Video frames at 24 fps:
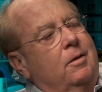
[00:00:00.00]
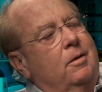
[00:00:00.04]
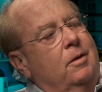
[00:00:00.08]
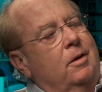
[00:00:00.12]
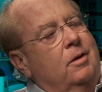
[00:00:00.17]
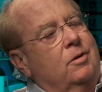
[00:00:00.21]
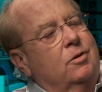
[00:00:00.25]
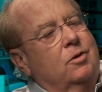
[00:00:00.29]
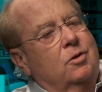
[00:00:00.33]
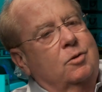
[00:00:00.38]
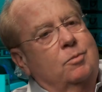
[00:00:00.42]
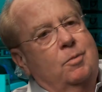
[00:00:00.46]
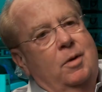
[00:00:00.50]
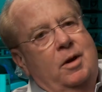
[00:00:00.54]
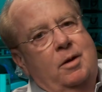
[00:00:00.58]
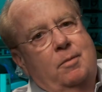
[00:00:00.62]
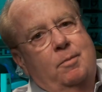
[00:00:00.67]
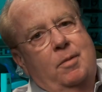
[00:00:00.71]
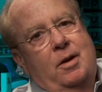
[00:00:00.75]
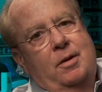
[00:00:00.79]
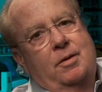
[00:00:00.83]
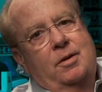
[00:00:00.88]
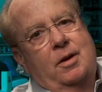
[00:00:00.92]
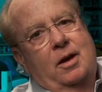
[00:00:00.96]
This is
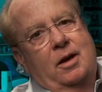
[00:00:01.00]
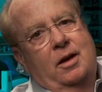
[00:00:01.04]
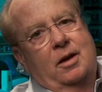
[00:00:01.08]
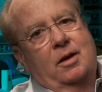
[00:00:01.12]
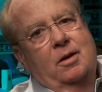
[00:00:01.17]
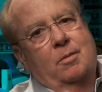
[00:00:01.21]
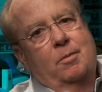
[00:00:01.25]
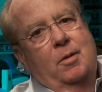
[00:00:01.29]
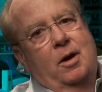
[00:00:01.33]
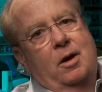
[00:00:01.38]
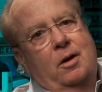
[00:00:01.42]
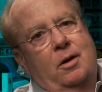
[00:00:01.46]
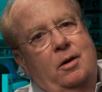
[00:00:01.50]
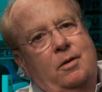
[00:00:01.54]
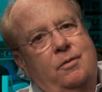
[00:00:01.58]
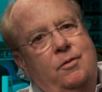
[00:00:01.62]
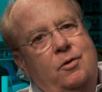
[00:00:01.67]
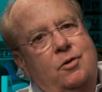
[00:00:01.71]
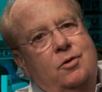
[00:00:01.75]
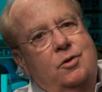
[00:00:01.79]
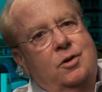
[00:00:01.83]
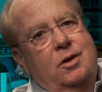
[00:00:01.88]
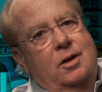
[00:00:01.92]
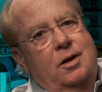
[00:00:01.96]
made by taking a model of
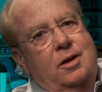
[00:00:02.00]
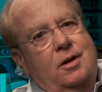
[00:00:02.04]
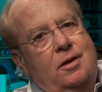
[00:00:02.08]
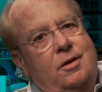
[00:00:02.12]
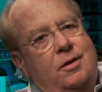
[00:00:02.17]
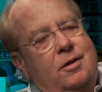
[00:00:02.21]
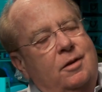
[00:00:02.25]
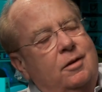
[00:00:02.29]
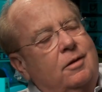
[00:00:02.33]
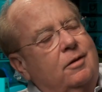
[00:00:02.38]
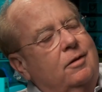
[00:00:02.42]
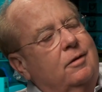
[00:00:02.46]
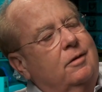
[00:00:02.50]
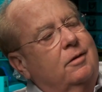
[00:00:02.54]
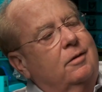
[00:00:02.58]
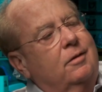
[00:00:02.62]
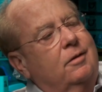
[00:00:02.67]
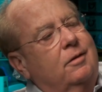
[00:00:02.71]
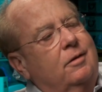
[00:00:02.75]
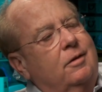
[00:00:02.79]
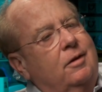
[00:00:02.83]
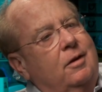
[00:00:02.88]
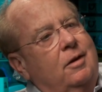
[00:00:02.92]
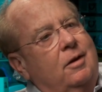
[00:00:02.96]
your teeth,
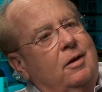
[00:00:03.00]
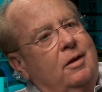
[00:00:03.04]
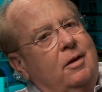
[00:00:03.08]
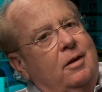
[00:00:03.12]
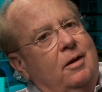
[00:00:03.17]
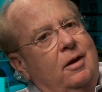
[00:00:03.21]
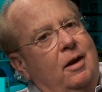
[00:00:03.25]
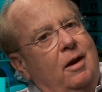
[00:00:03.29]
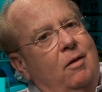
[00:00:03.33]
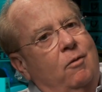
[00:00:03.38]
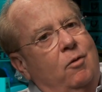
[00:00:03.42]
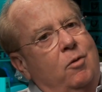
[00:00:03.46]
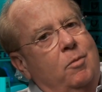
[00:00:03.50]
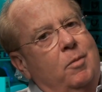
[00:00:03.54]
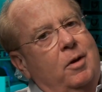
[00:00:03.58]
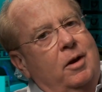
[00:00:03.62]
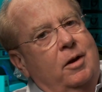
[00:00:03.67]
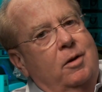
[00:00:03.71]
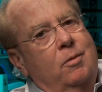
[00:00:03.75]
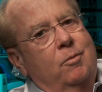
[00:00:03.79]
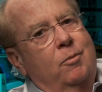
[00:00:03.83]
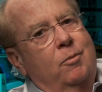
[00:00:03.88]
and we make